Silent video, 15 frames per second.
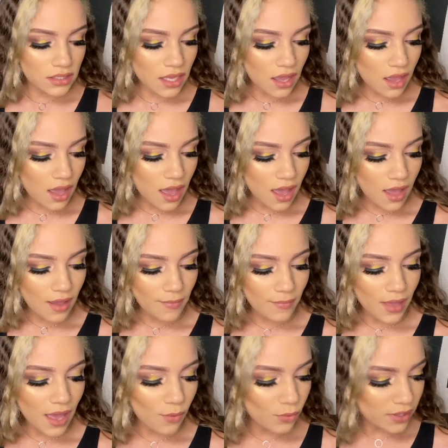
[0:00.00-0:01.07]

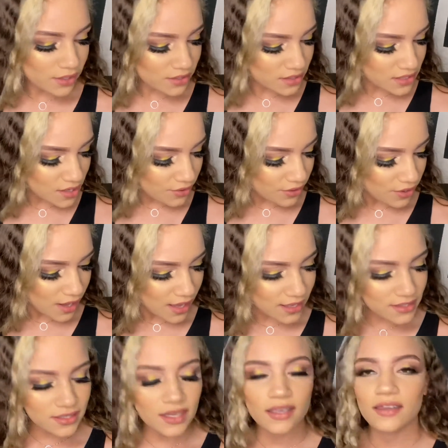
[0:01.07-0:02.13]
I wanted to tell you
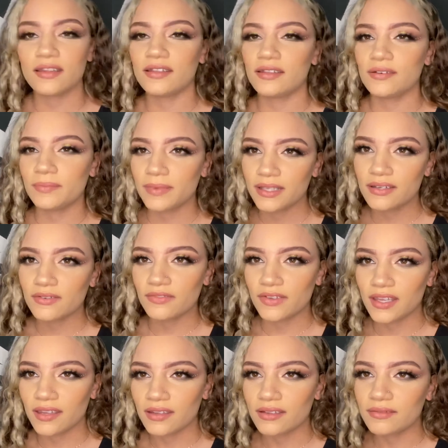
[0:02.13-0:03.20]
guys like a little bit of
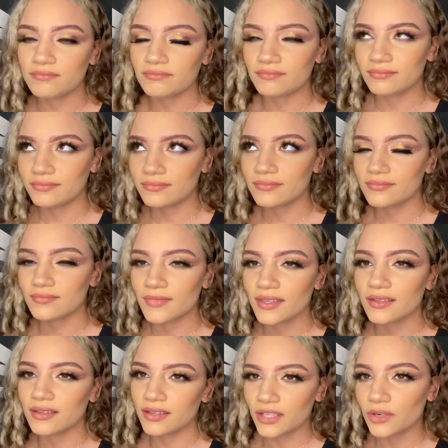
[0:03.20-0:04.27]
a
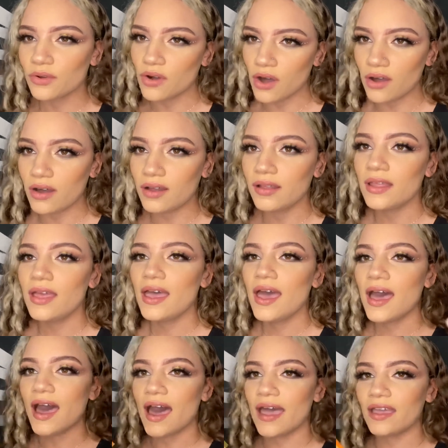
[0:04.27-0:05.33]
little haul.
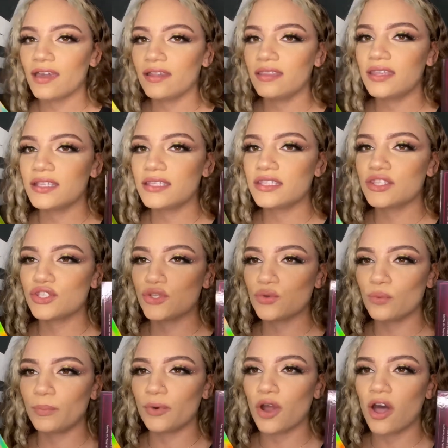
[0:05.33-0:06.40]
I got these
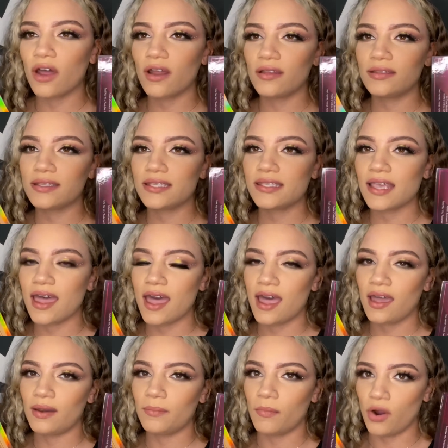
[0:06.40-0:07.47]
two products
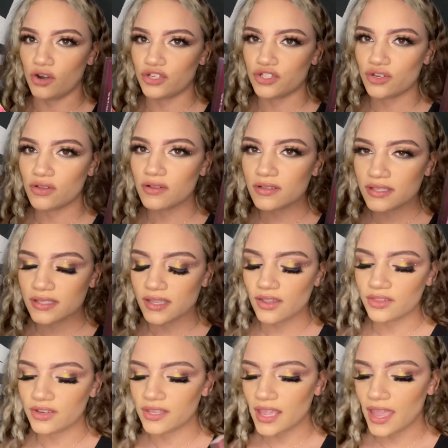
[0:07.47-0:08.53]
at Marshall's the
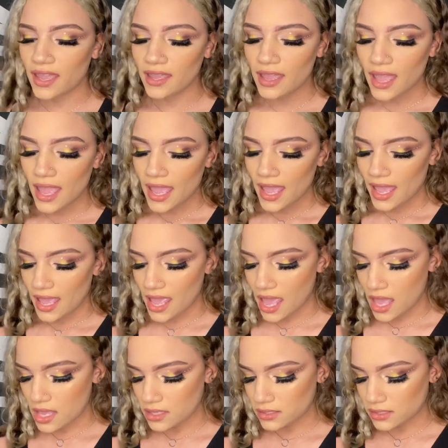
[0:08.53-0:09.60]
other day,
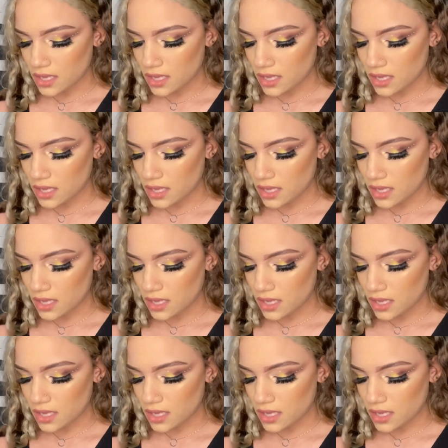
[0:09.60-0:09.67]
and